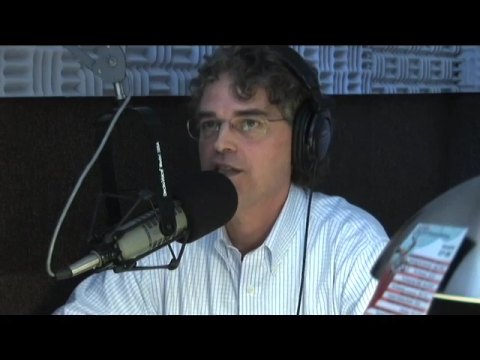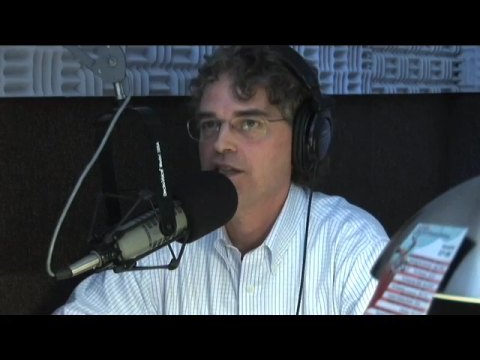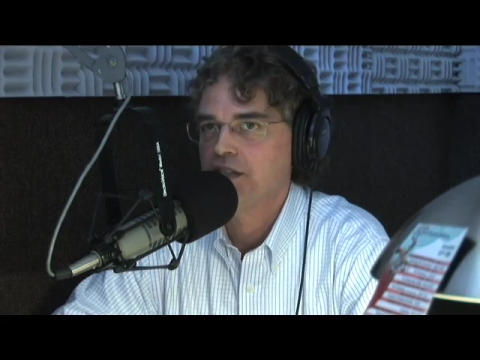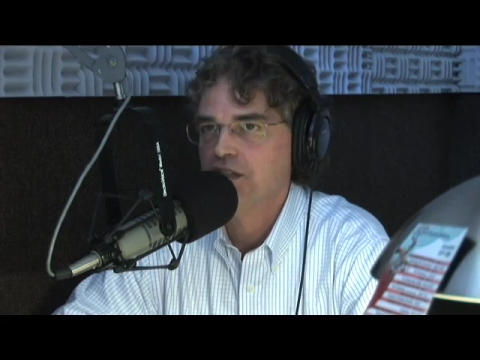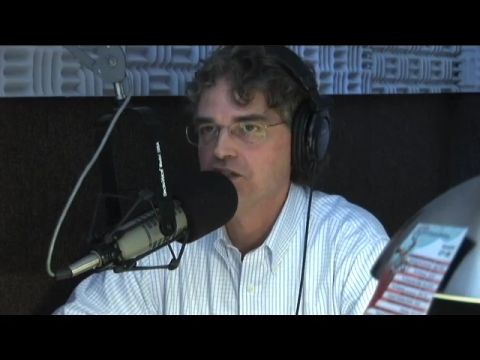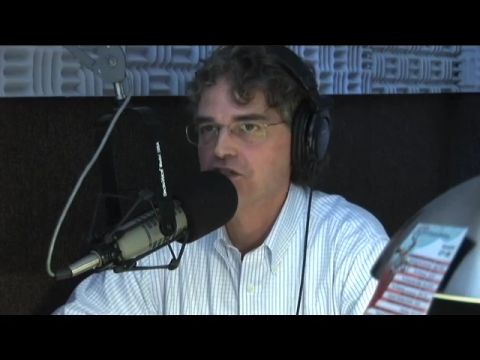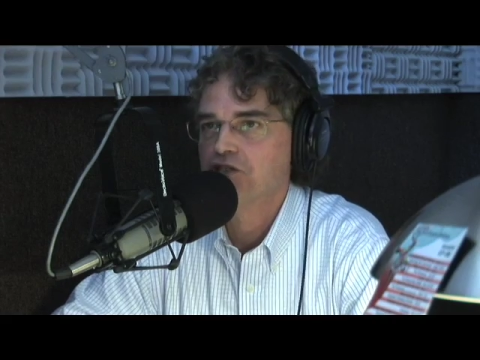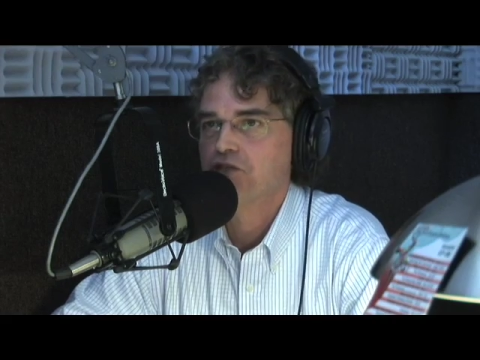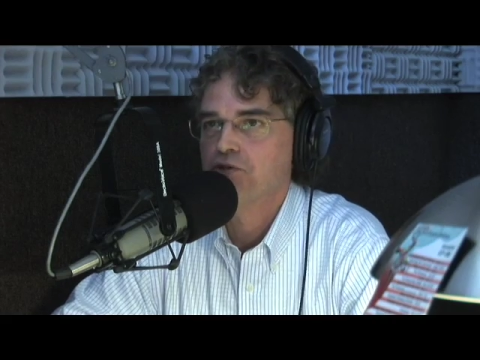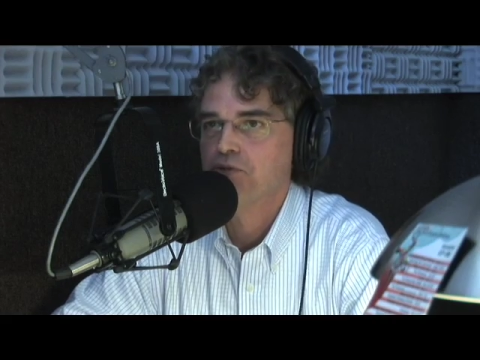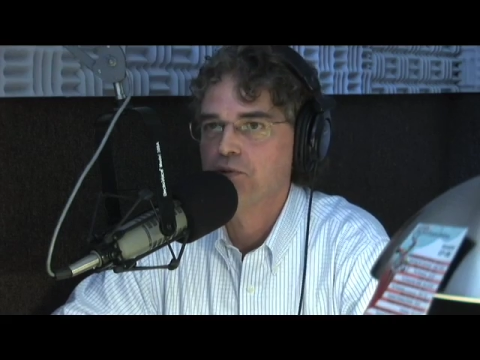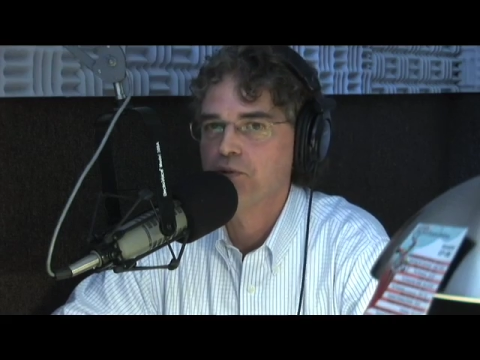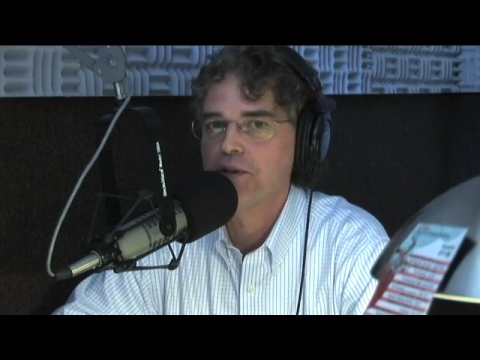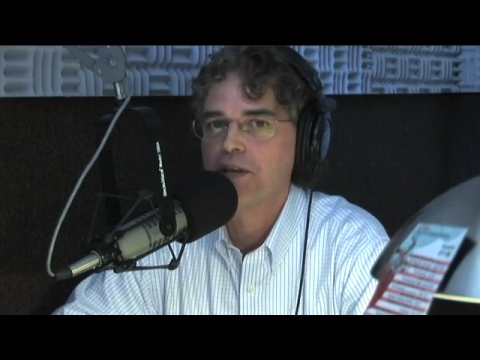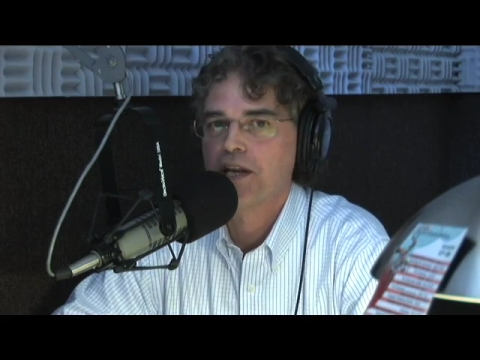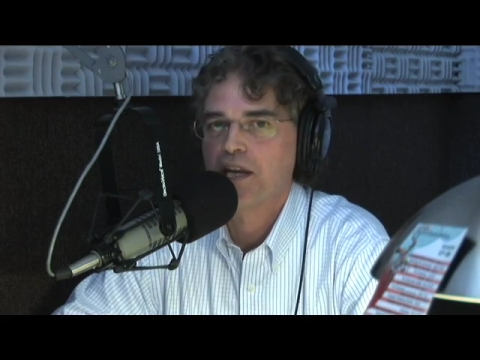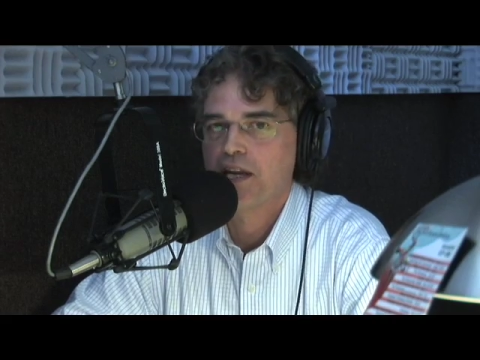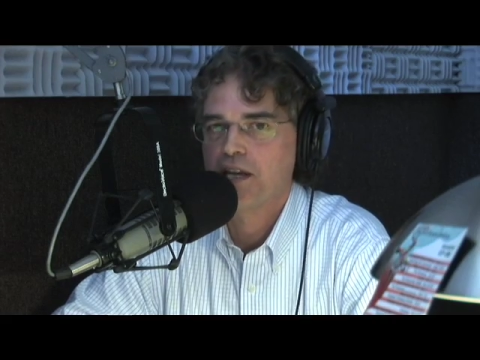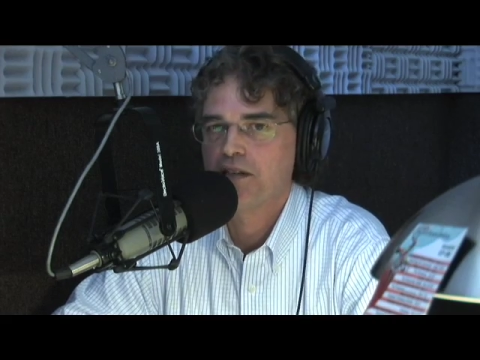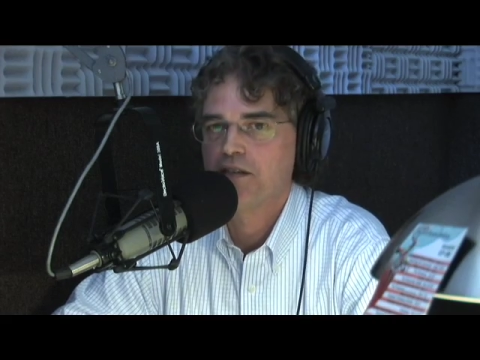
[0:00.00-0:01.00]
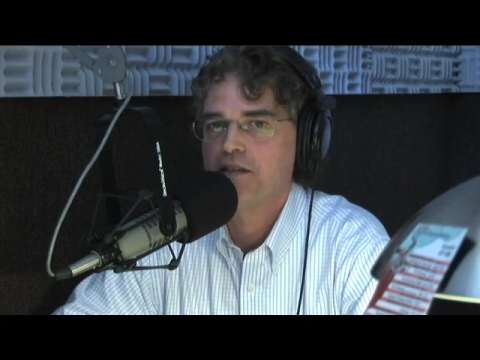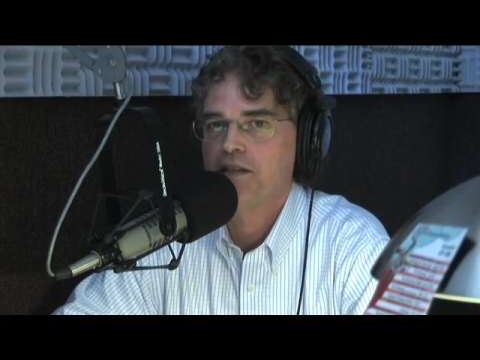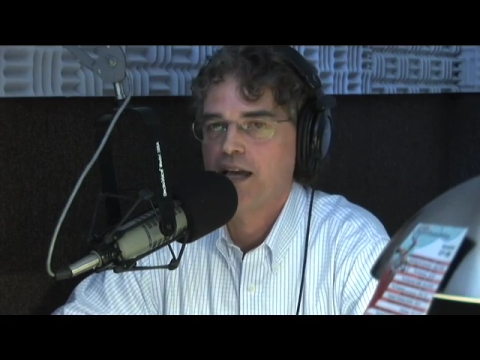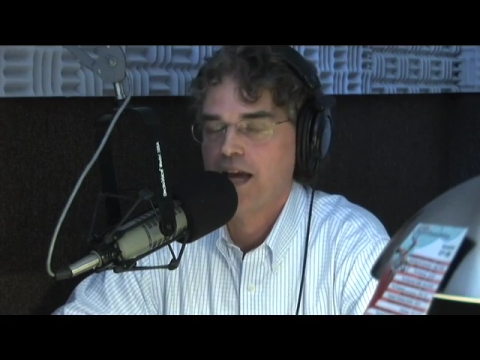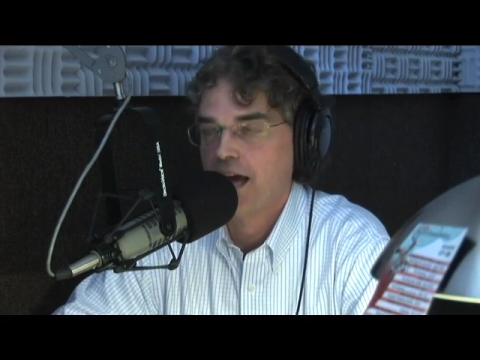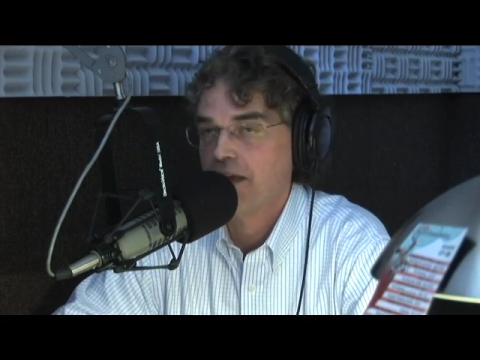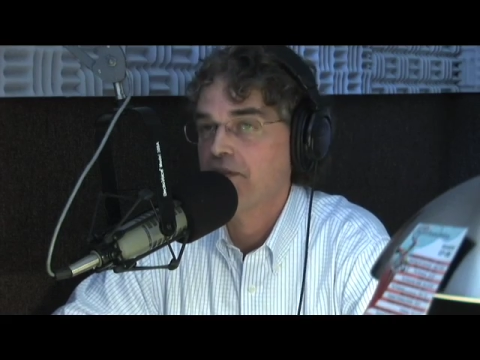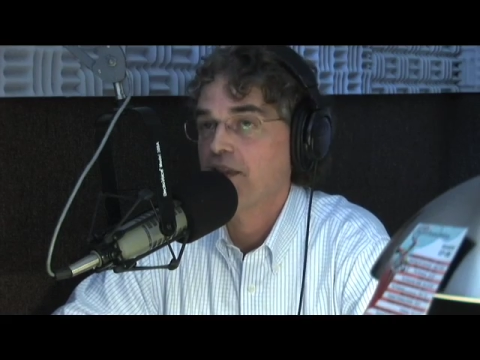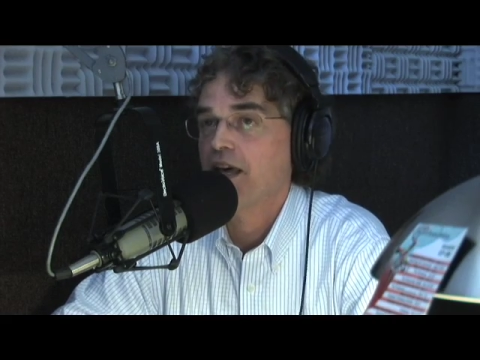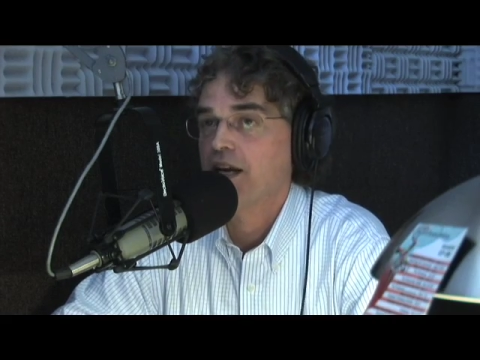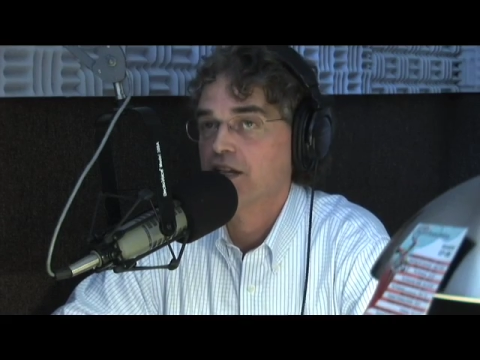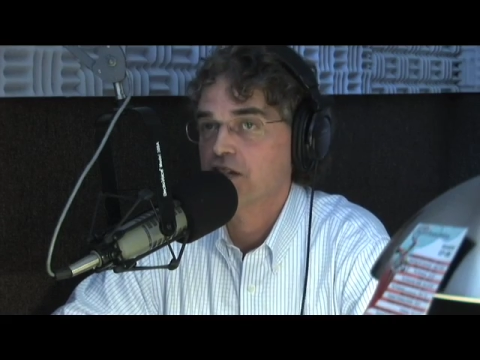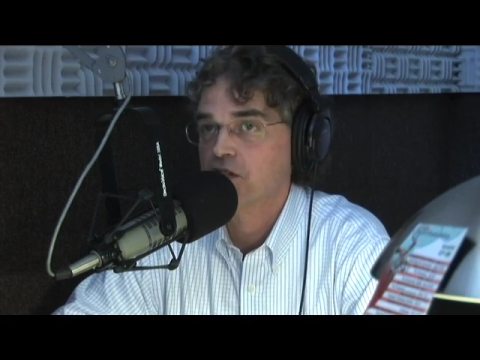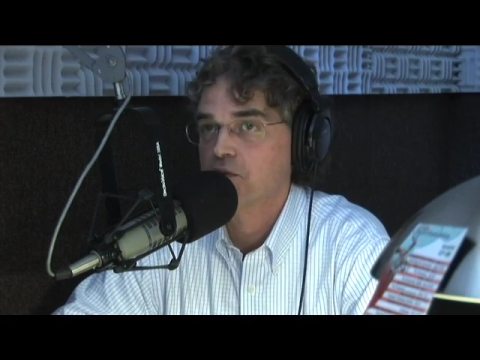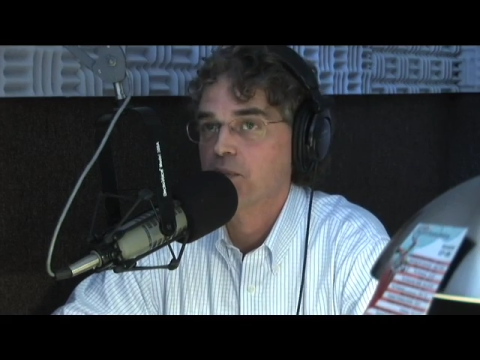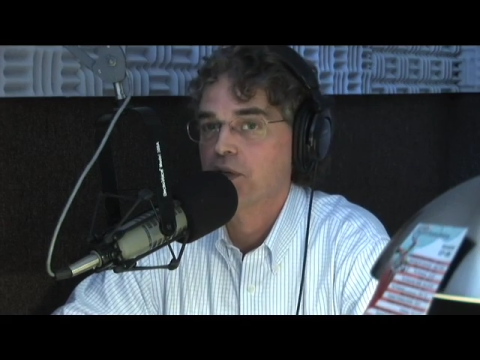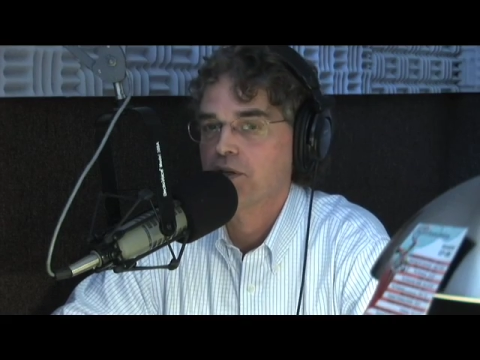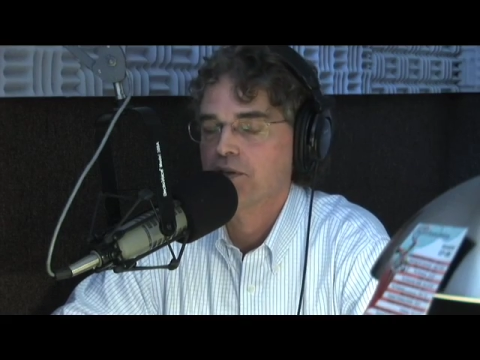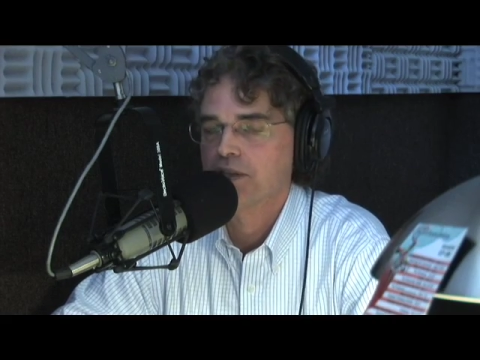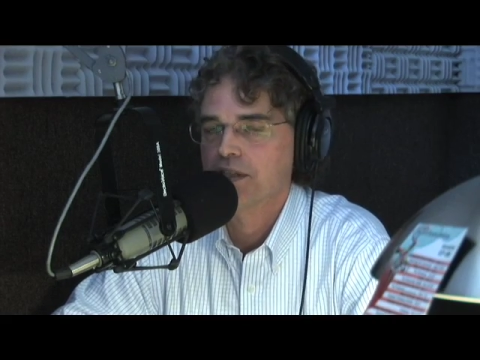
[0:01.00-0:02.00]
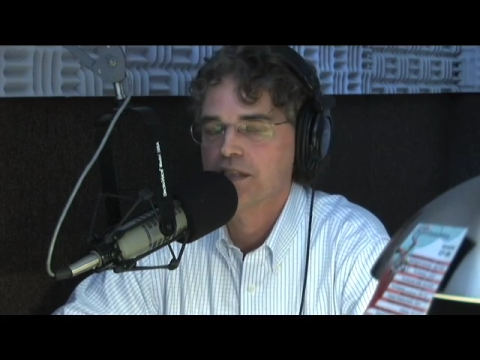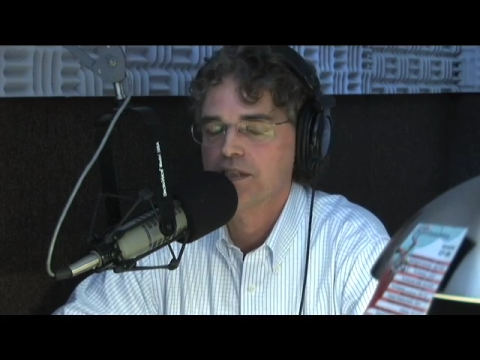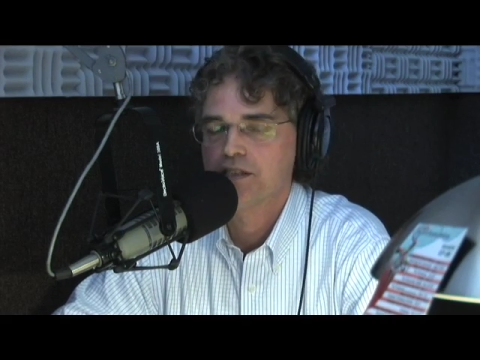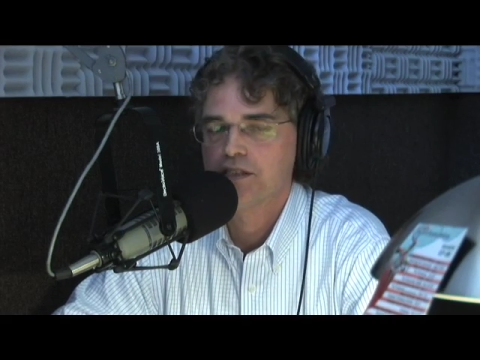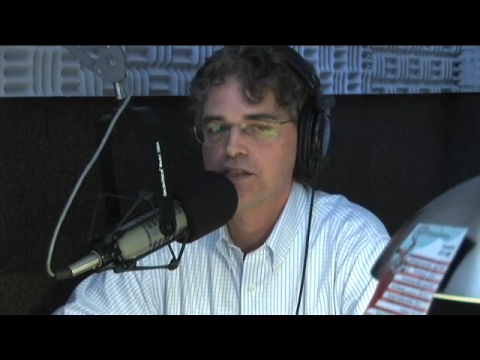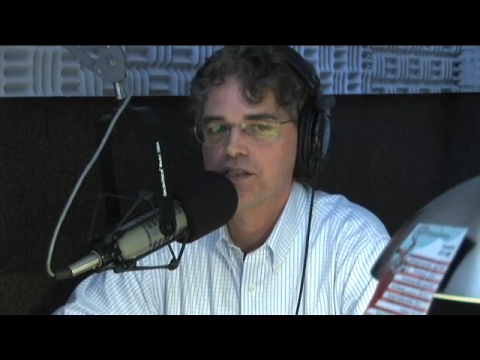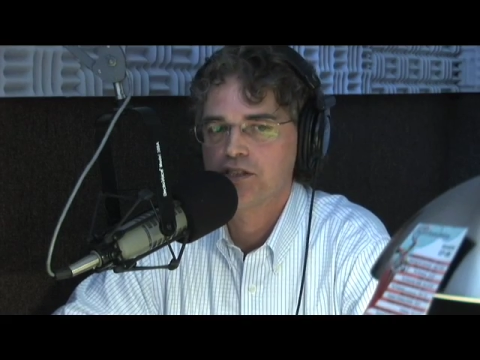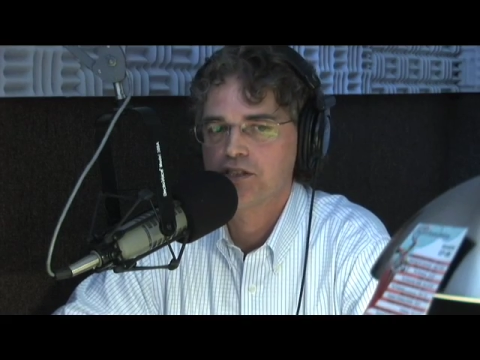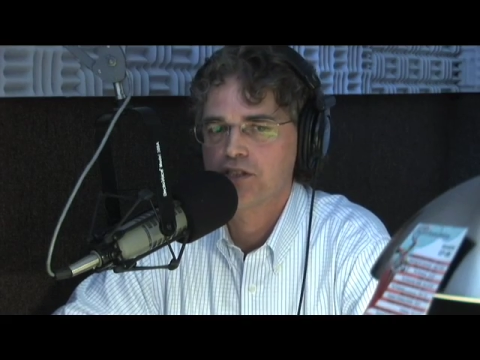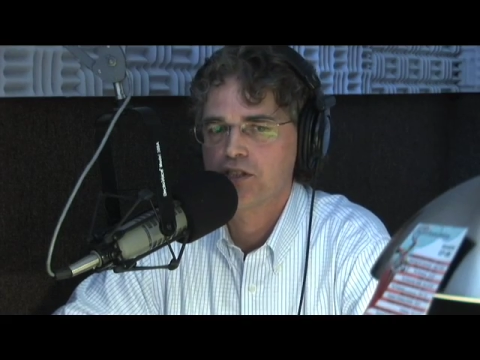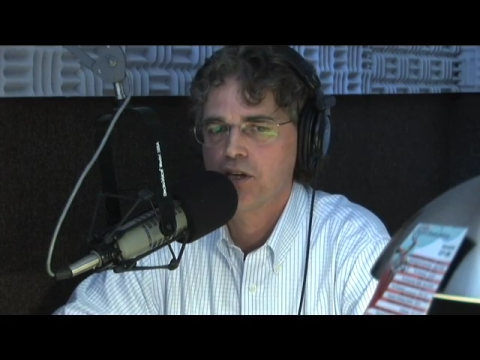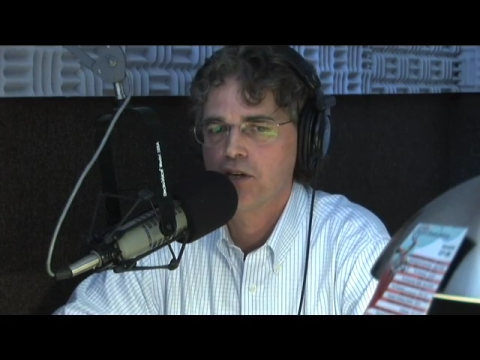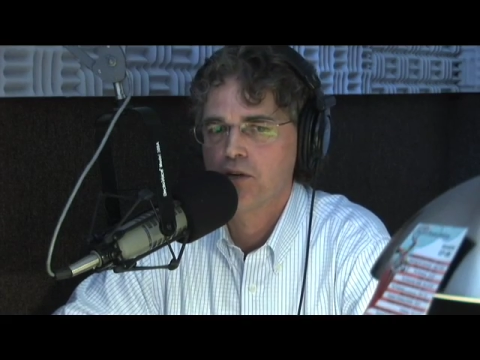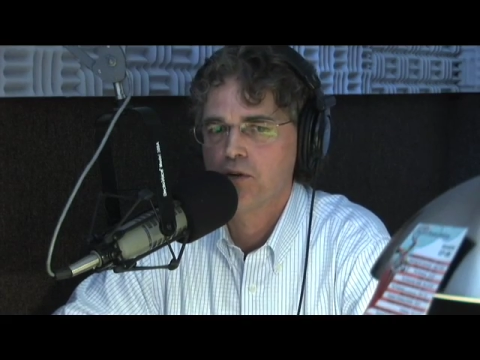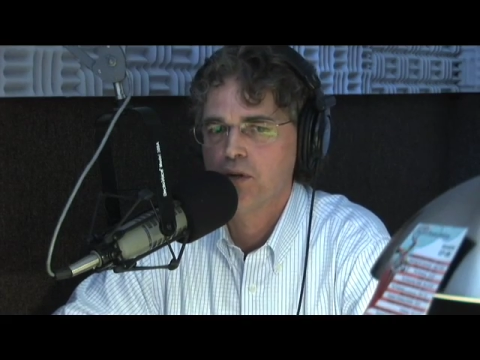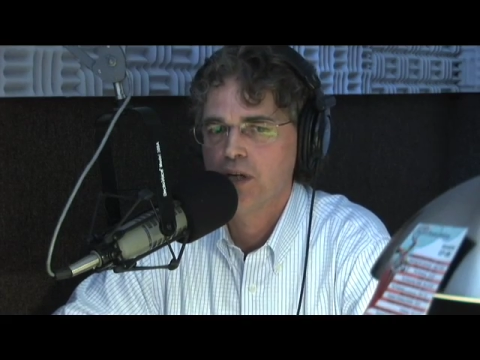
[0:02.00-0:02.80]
in school that had that experience, and so